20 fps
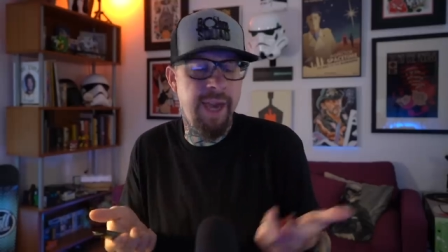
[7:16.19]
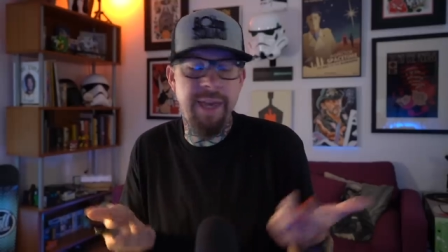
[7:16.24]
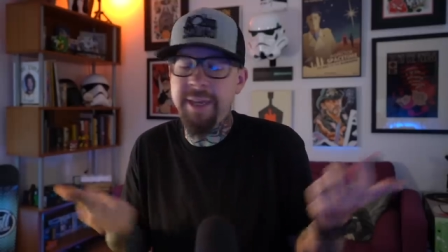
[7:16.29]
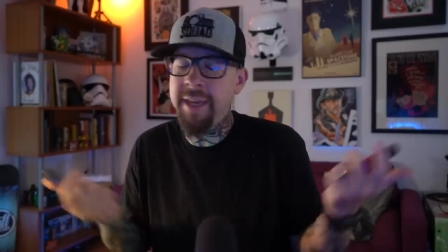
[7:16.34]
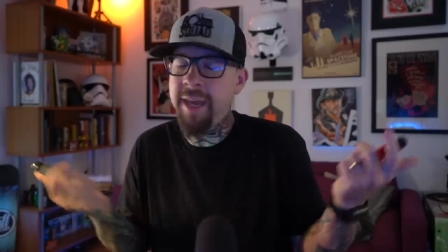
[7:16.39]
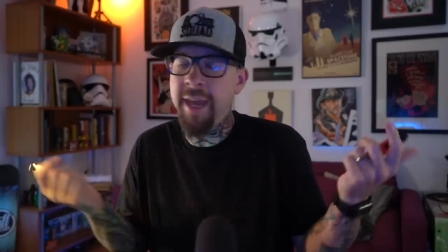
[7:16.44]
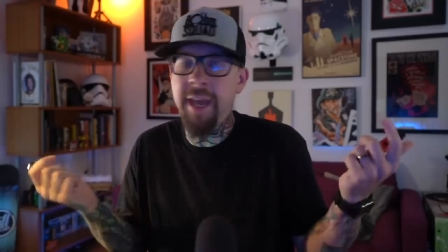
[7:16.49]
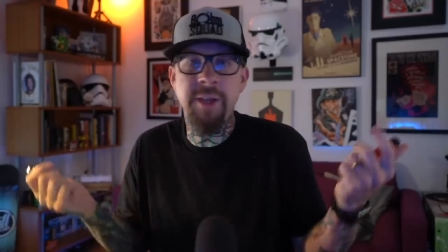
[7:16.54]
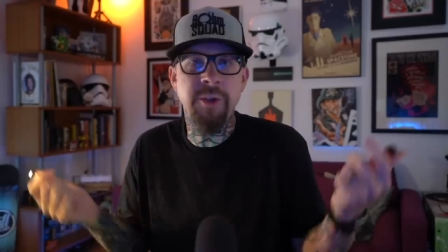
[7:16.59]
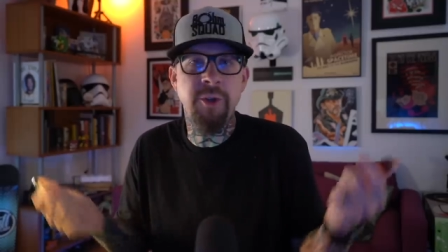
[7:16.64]
I
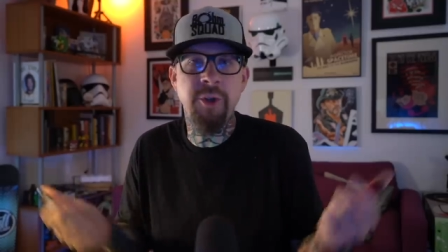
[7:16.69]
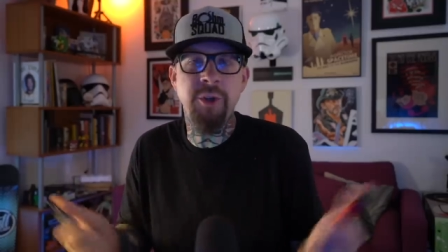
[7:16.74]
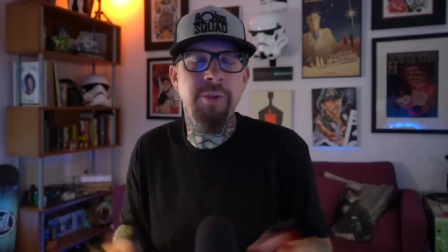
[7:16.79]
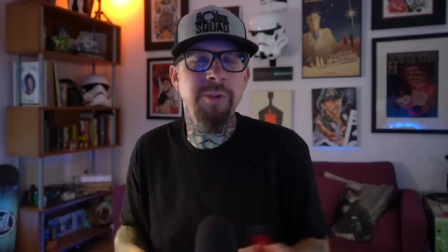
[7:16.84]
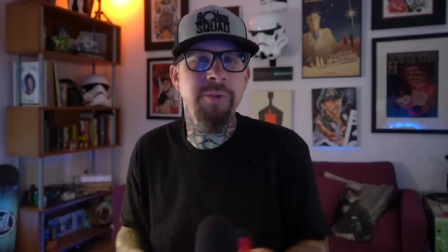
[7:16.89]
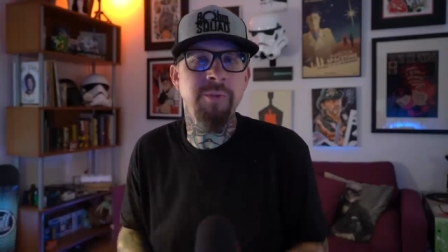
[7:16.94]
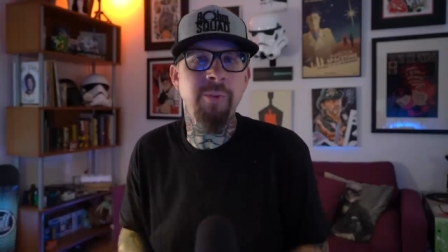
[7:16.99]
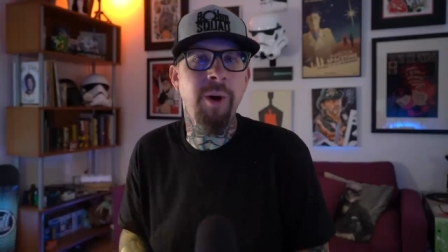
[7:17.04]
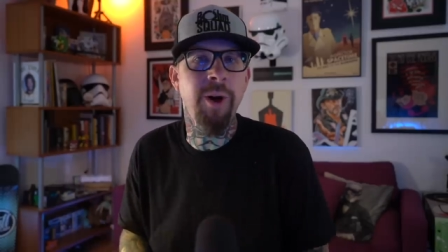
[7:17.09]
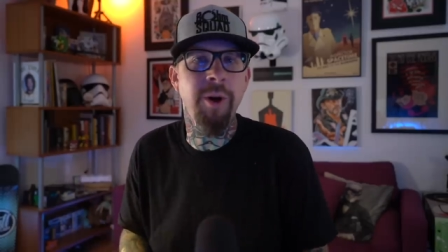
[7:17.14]
can't
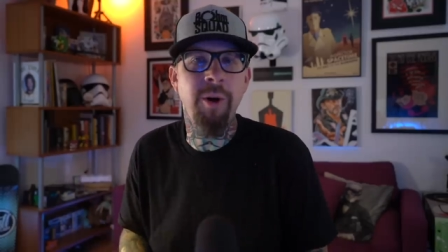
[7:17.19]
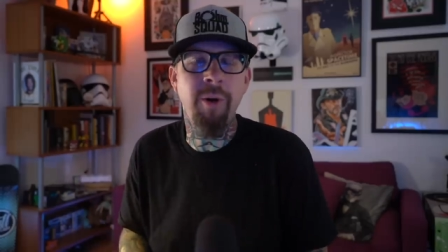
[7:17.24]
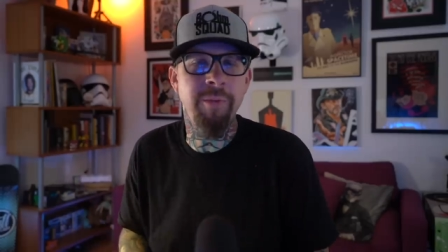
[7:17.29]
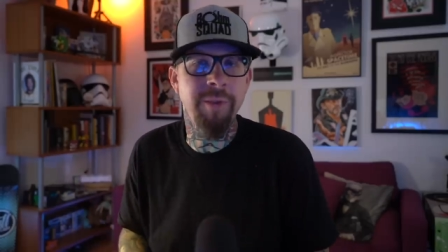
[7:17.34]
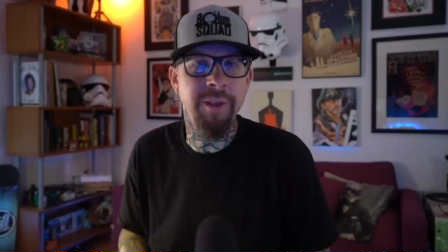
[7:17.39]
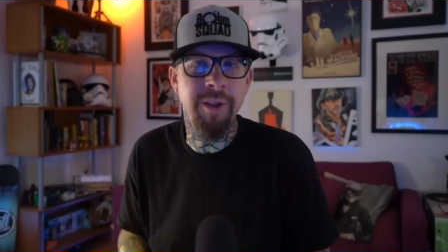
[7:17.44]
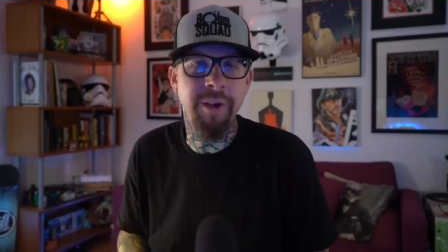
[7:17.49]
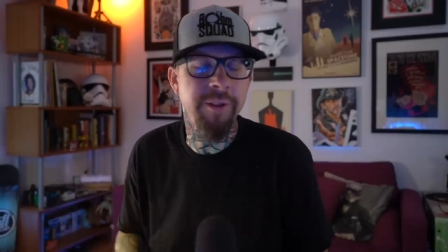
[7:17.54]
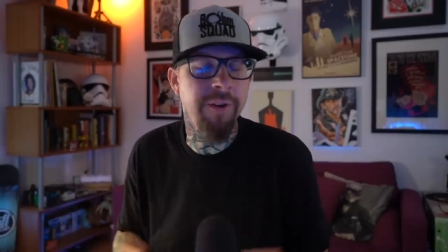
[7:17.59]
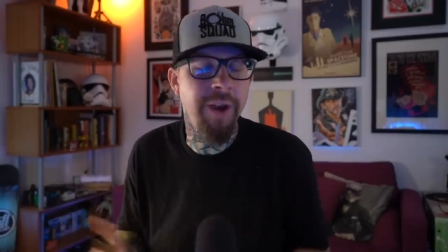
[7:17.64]
choose one
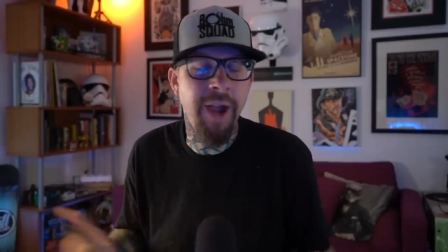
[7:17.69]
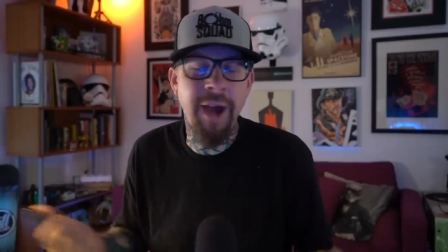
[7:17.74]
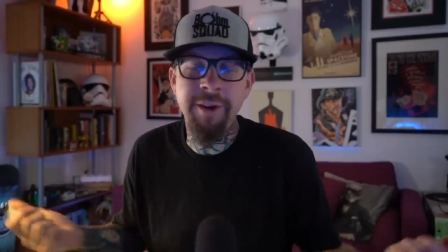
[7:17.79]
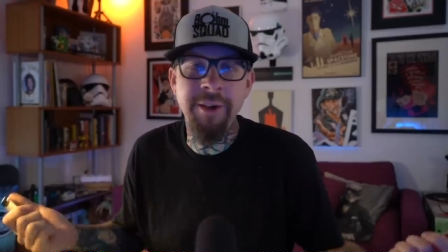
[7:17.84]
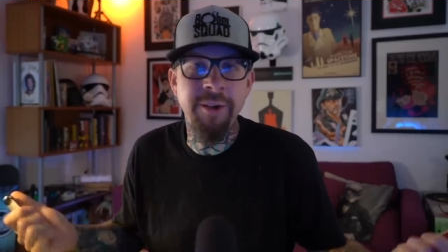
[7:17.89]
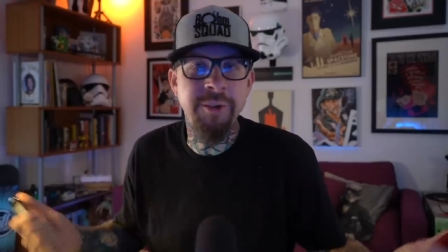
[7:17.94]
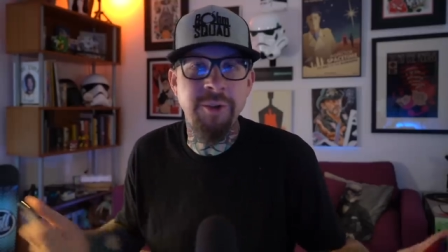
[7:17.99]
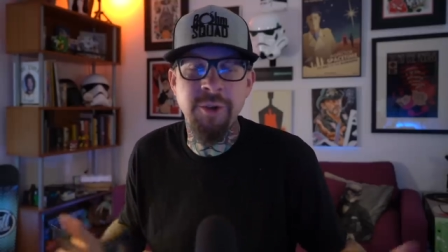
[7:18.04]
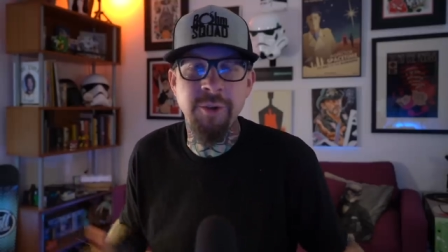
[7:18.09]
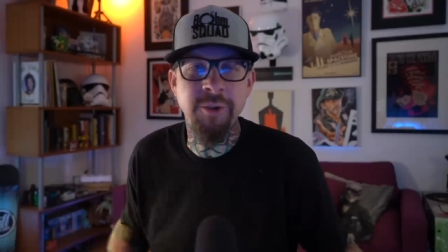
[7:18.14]
over the other. How
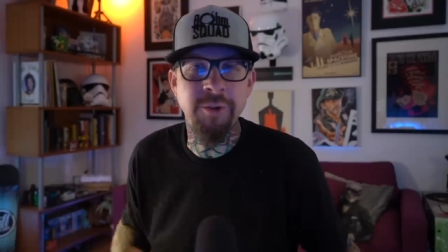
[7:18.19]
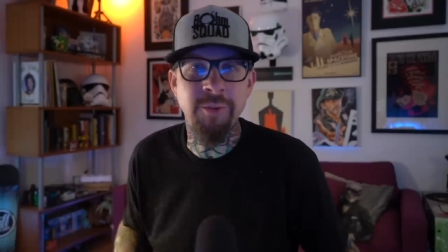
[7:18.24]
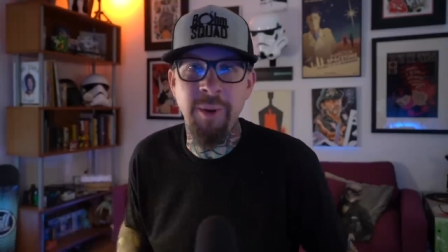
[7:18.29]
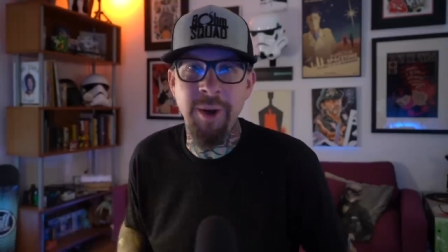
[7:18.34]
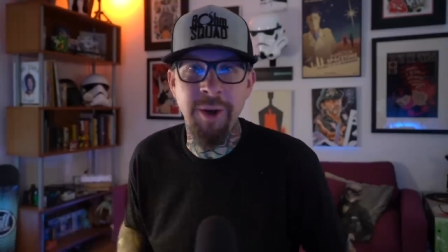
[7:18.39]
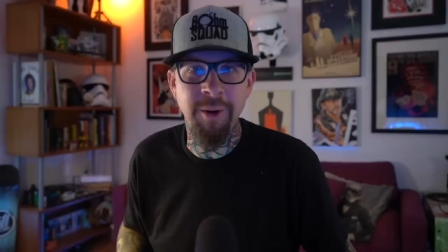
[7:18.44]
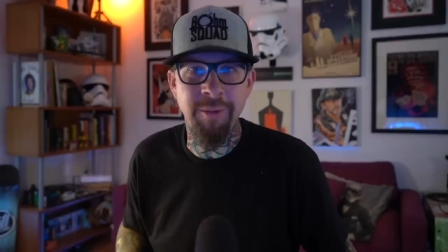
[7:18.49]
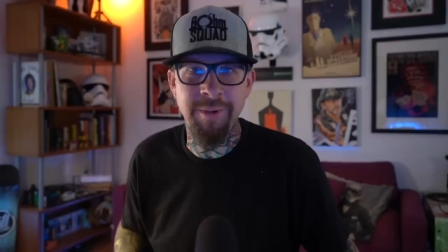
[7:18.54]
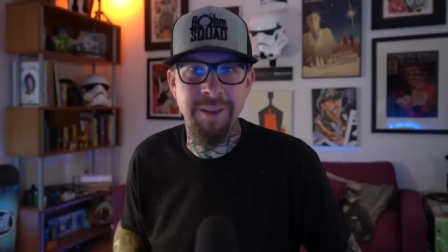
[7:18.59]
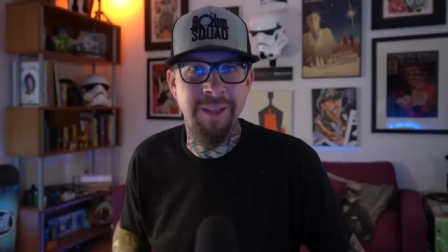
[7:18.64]
do you choose
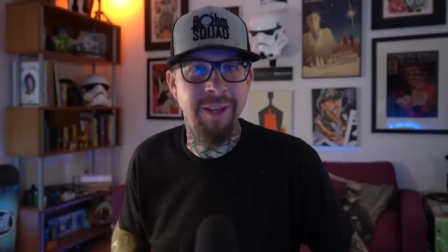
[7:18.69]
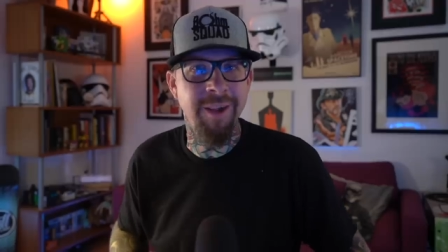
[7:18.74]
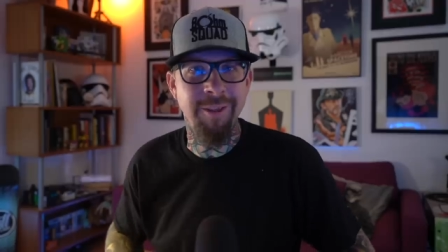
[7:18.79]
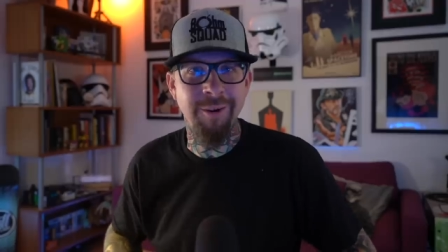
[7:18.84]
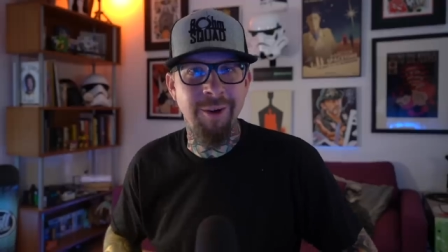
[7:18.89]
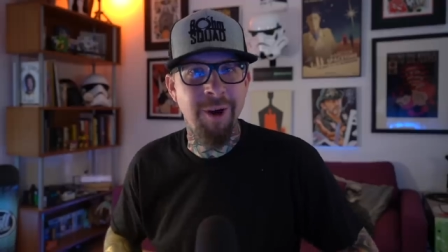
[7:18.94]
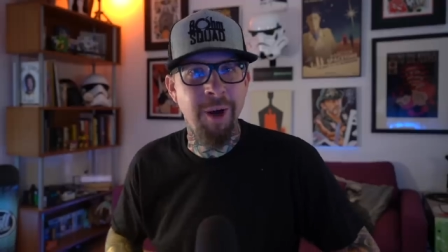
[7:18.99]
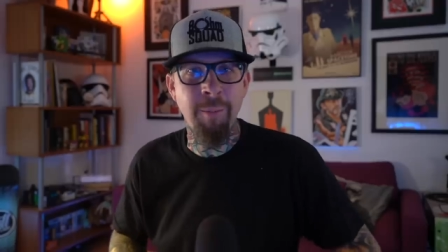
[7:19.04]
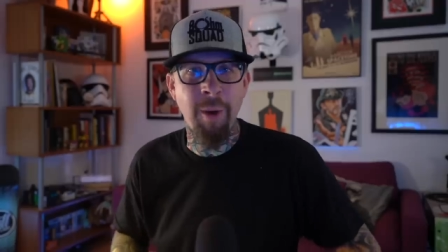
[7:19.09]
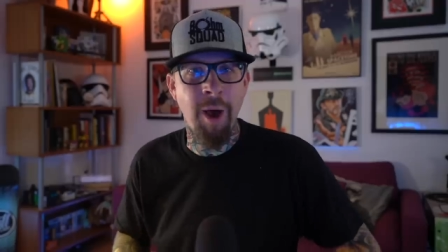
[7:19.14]
one over the the
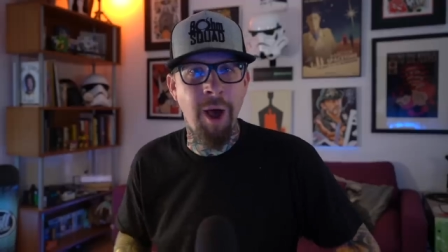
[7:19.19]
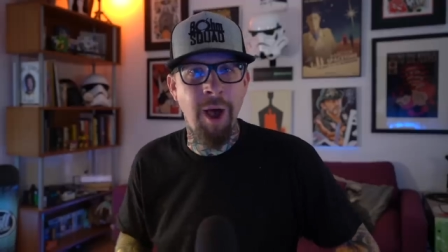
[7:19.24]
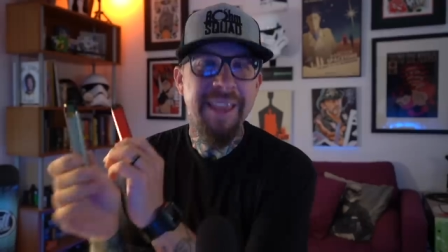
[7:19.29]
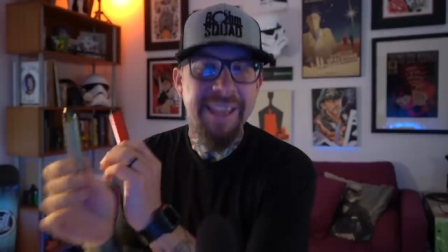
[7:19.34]
other? Come on.